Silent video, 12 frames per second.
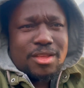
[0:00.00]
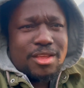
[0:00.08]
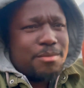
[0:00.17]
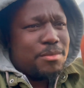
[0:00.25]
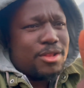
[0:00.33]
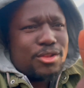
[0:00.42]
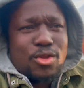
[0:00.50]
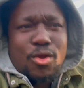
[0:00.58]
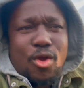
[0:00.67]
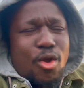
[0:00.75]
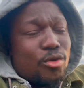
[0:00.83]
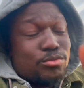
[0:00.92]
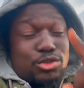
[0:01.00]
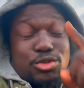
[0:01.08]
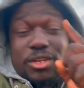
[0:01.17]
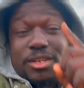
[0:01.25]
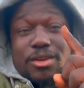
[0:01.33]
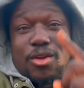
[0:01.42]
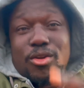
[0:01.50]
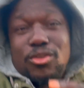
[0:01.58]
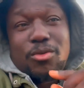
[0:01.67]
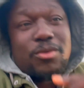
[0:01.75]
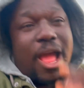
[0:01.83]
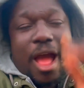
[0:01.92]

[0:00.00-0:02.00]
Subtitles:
He been in your home drinking all your...